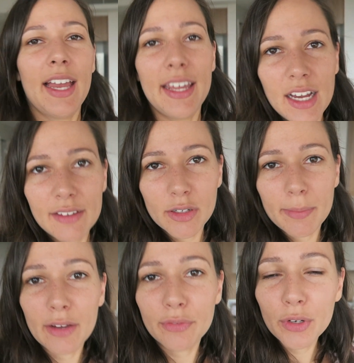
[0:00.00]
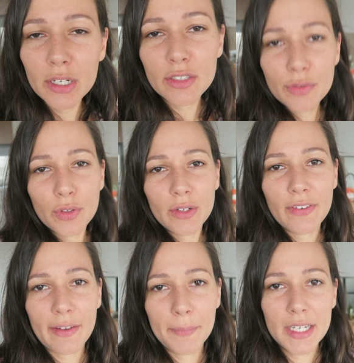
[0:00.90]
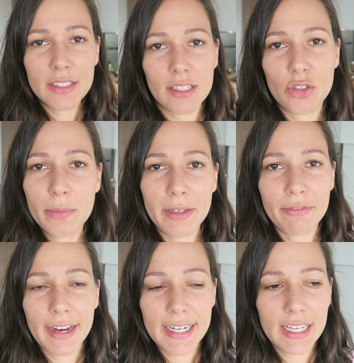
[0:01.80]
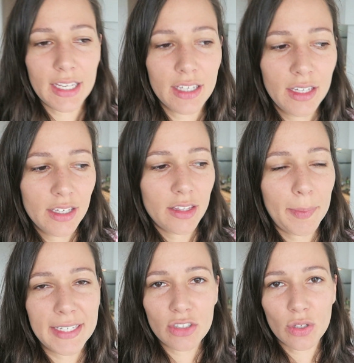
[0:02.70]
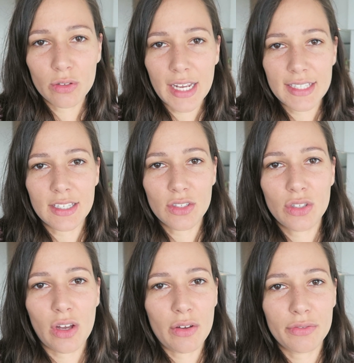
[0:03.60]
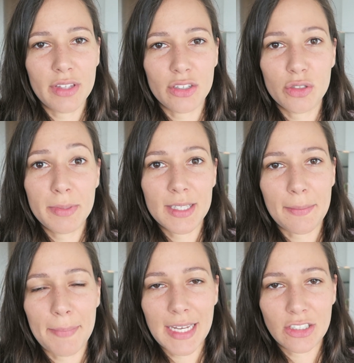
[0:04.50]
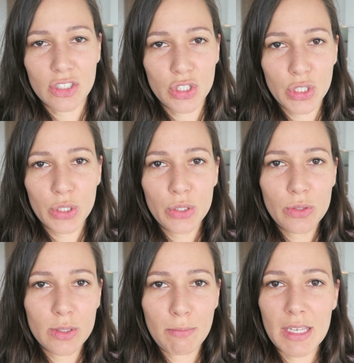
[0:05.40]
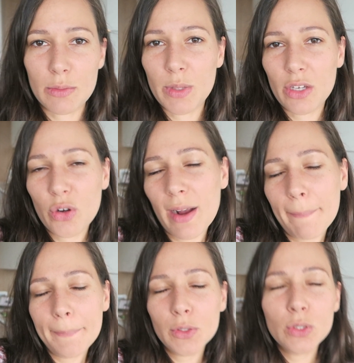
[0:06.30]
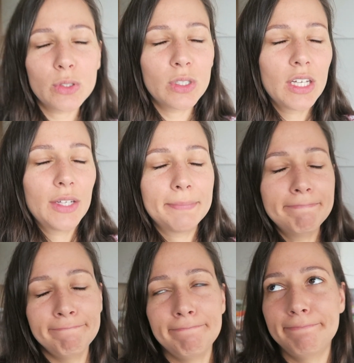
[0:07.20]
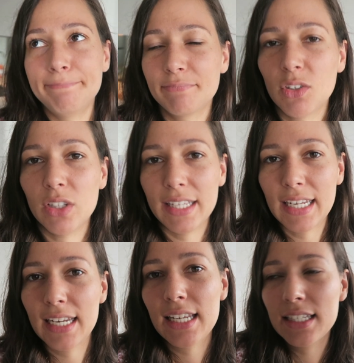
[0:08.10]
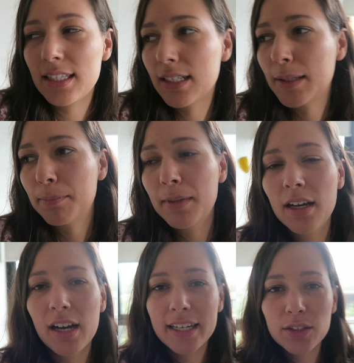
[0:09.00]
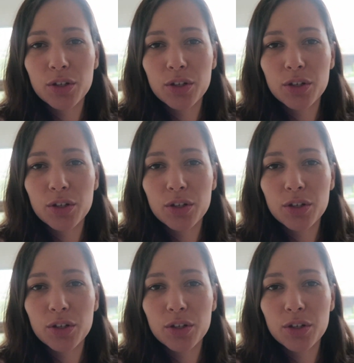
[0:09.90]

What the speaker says: and after about 40 to 45 minutes it should be ready. The peach is all nice and soft. There should be some peach juice mixed with the crumble. All I need is some ice